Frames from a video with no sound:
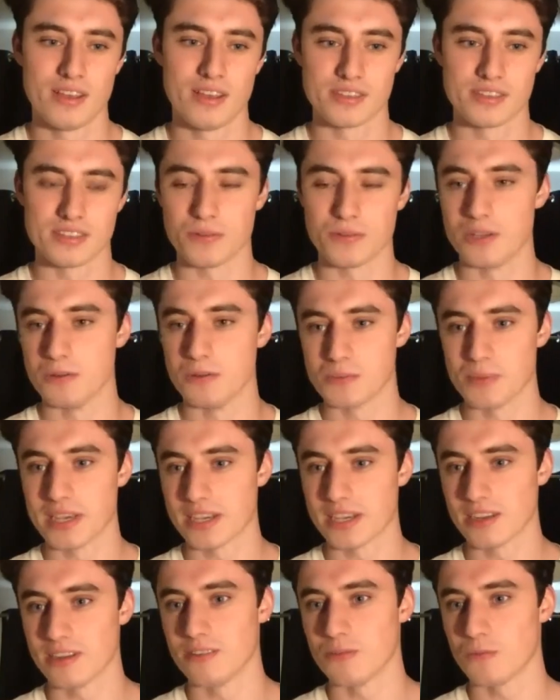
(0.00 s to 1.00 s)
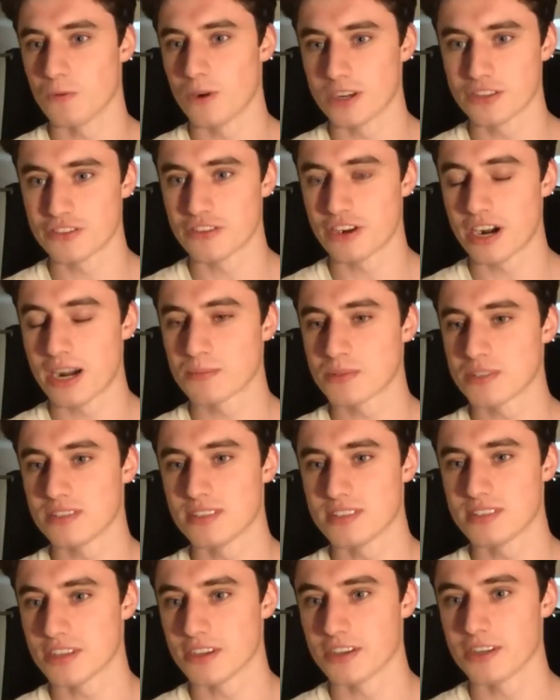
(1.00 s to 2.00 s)
So he was making watch straps and
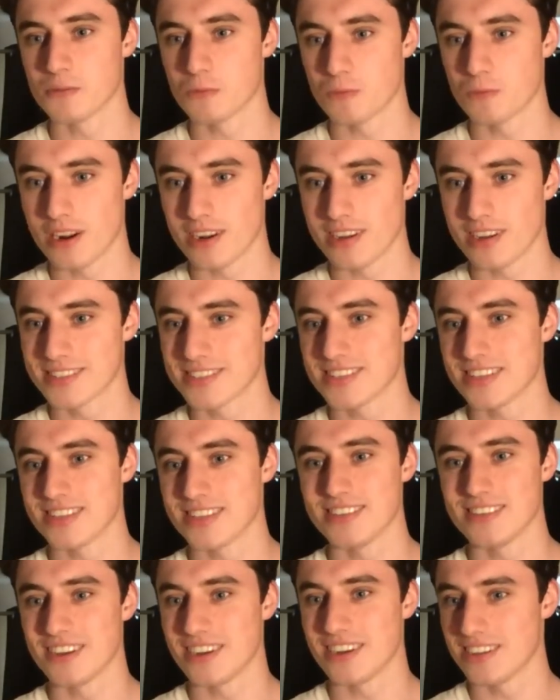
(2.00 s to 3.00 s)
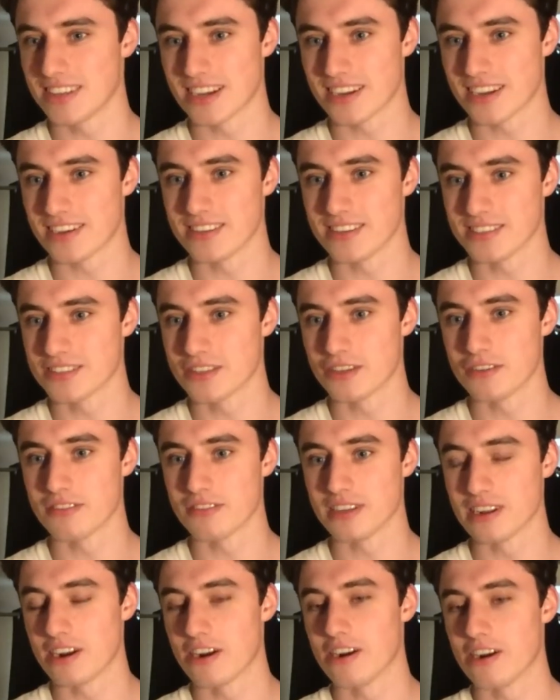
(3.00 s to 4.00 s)
designing wallets and all that kind of stuff
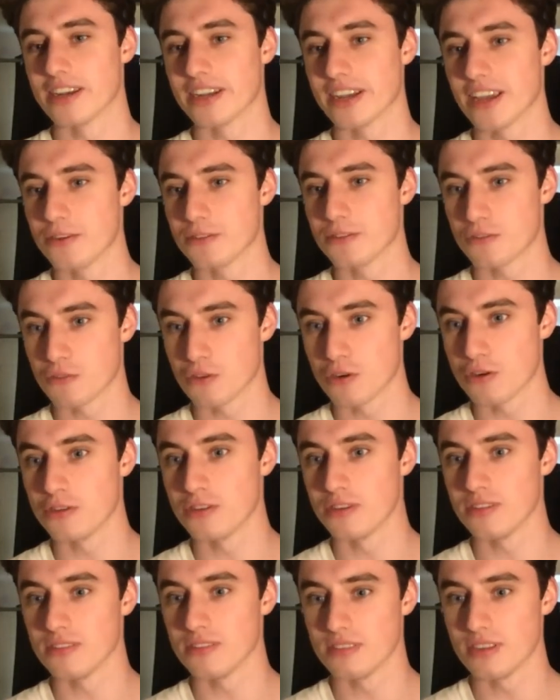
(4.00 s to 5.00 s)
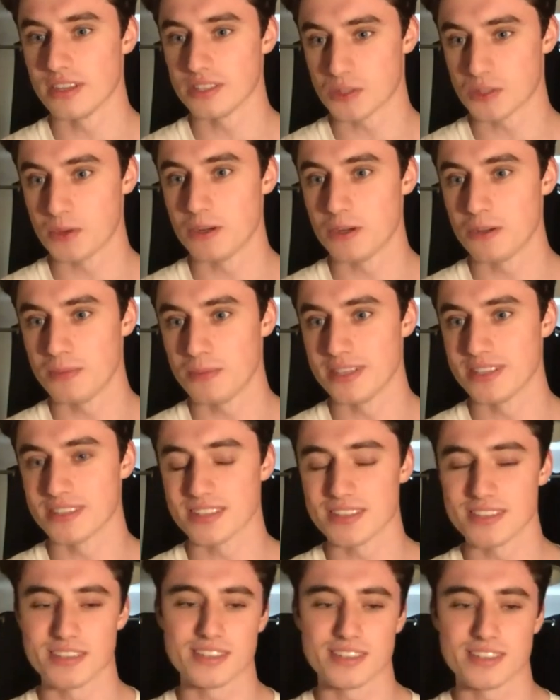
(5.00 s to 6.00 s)
and learning how to run a small
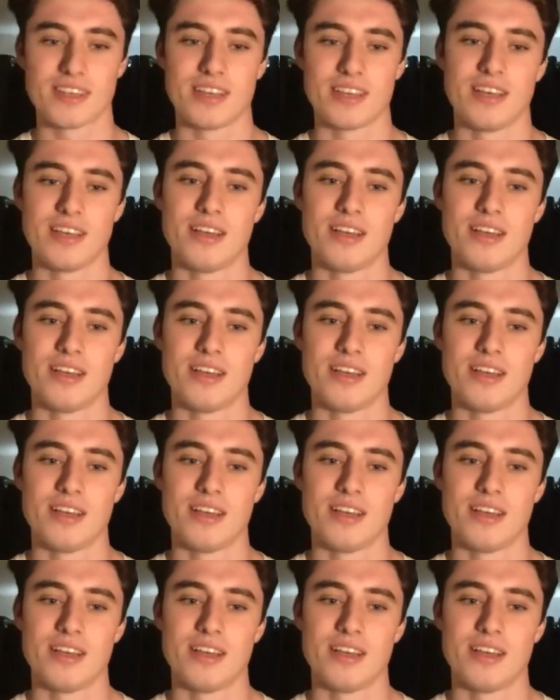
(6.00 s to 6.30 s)
business.